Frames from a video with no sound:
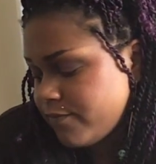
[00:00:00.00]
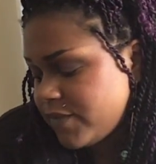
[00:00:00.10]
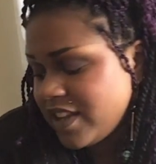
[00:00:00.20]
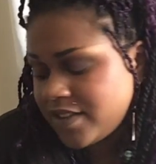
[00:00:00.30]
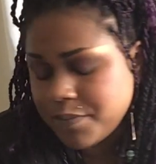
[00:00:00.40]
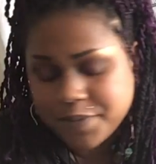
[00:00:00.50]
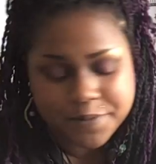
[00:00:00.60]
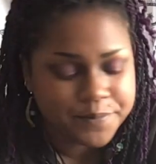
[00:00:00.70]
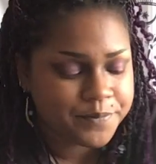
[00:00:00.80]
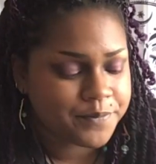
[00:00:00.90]
That's
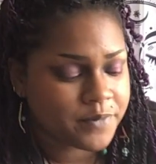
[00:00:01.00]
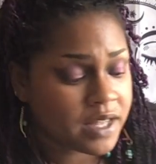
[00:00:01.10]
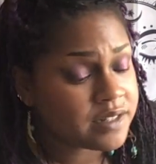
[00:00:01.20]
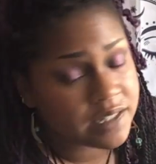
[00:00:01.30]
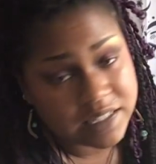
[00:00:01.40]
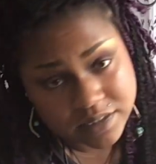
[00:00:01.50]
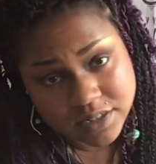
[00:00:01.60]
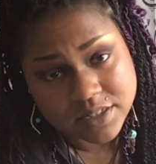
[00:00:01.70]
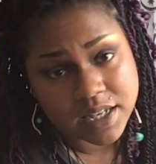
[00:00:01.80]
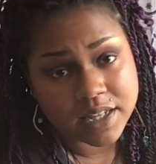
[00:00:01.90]
simple. It's
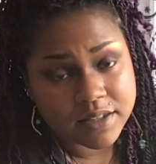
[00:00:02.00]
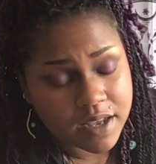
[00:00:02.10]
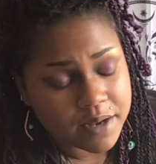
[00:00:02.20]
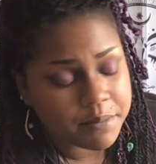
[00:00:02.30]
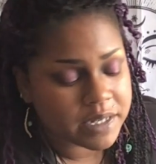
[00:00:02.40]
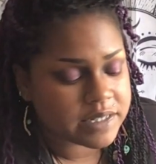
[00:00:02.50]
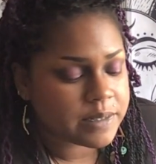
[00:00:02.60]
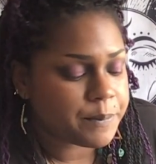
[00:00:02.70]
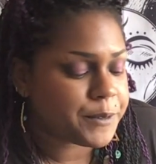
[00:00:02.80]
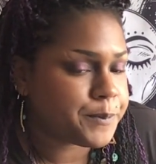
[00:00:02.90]
easier said than done, but it's
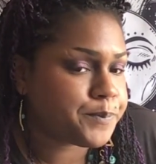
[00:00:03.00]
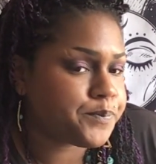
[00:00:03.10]
simple.